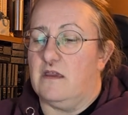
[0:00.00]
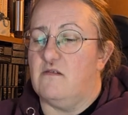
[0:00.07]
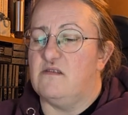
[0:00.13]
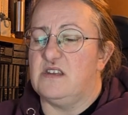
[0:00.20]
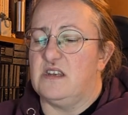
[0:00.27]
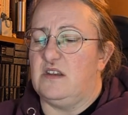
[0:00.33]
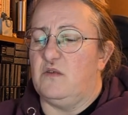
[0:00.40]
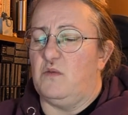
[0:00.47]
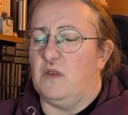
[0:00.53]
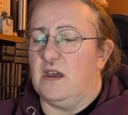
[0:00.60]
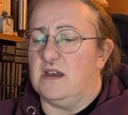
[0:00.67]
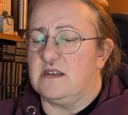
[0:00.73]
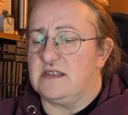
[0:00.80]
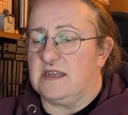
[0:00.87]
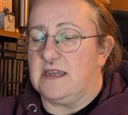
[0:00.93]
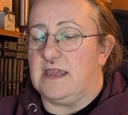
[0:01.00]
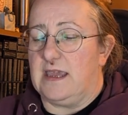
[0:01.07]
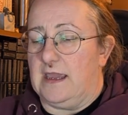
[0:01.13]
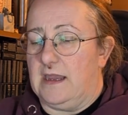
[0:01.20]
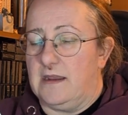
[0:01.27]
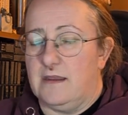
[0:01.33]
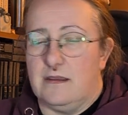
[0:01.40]
I used to do that as a
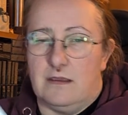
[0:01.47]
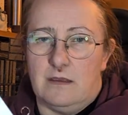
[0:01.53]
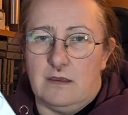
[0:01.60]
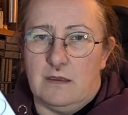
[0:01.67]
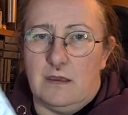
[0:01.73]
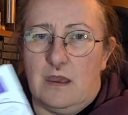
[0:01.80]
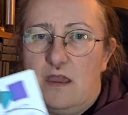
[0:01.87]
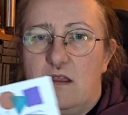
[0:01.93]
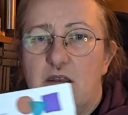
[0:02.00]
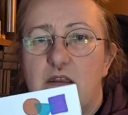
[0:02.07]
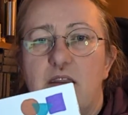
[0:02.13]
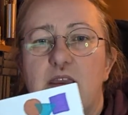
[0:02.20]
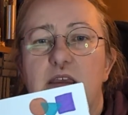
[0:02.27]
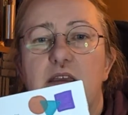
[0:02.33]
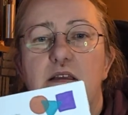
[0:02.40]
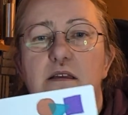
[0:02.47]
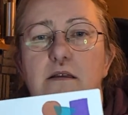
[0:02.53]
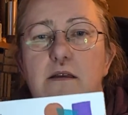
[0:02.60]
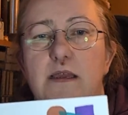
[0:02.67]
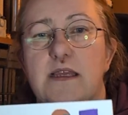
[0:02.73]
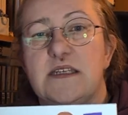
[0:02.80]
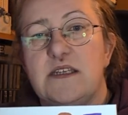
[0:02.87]
kid,
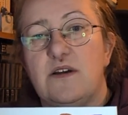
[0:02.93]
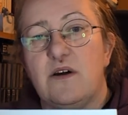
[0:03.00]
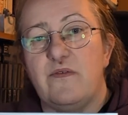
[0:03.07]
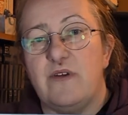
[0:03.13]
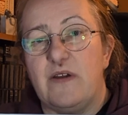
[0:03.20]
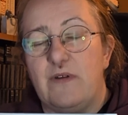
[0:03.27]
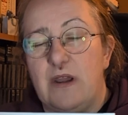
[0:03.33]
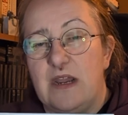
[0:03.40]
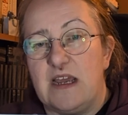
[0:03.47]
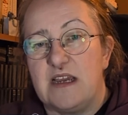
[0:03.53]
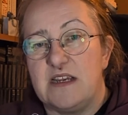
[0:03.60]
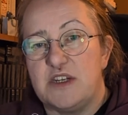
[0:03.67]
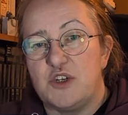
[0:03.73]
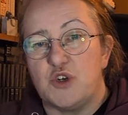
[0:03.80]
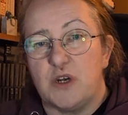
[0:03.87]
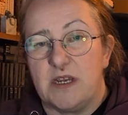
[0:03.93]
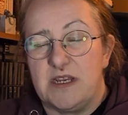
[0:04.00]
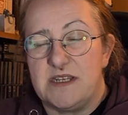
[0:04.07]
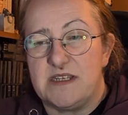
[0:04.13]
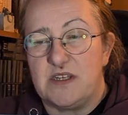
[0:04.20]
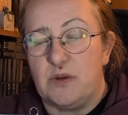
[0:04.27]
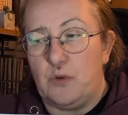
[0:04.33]
and it's not very nice
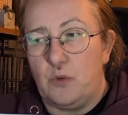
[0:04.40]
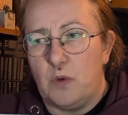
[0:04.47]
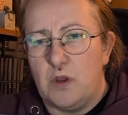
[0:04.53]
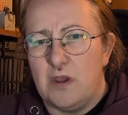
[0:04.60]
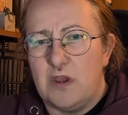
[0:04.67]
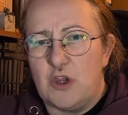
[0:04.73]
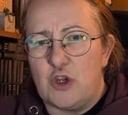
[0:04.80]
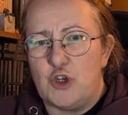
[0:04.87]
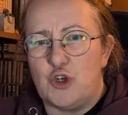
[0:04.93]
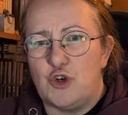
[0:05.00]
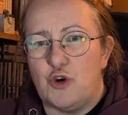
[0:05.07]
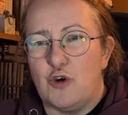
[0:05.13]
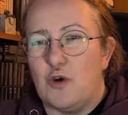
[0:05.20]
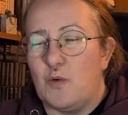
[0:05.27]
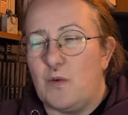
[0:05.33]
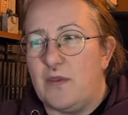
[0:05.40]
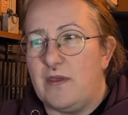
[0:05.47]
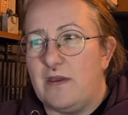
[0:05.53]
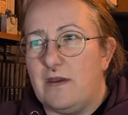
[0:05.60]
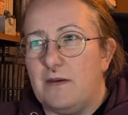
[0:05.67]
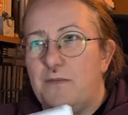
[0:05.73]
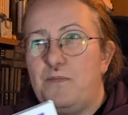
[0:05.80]
trying to draw
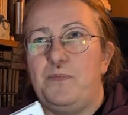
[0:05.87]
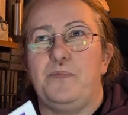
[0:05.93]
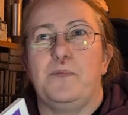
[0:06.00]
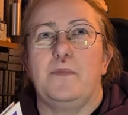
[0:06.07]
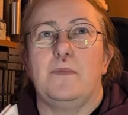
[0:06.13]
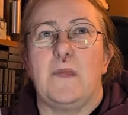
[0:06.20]
with a